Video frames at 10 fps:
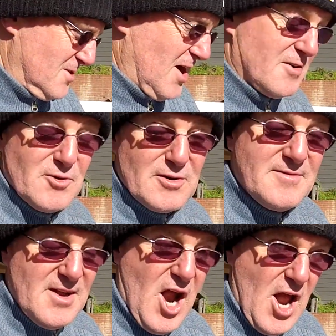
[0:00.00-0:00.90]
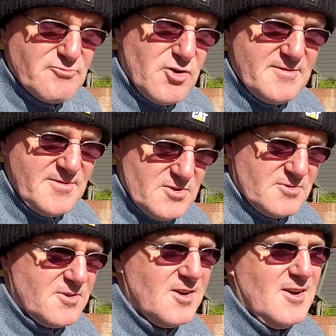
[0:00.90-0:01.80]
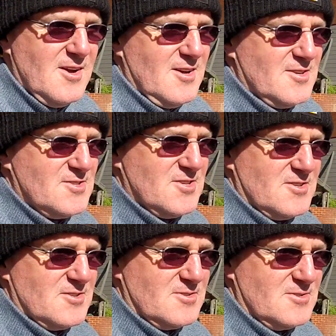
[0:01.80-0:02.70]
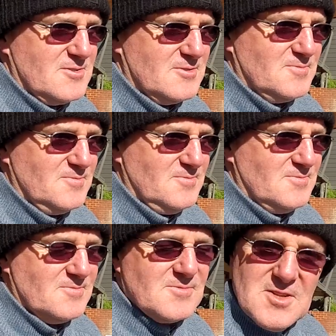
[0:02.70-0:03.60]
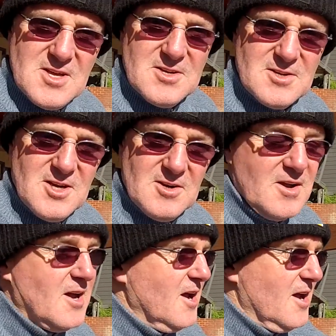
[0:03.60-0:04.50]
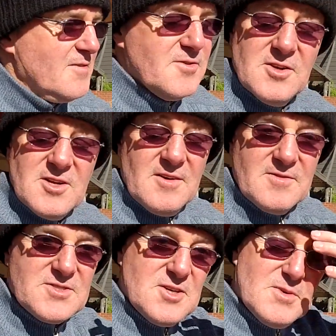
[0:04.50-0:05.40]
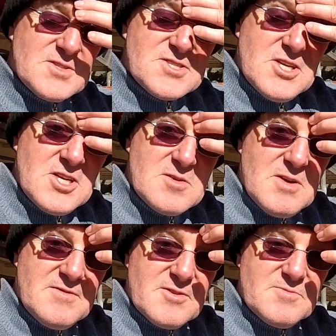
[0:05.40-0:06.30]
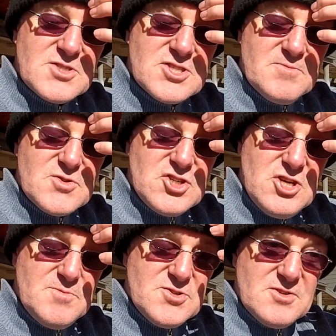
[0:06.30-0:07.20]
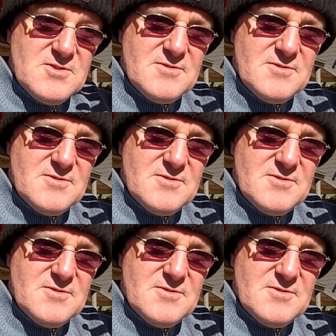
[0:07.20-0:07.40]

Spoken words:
a review. So there you go. Evidently, someone's sending me some chips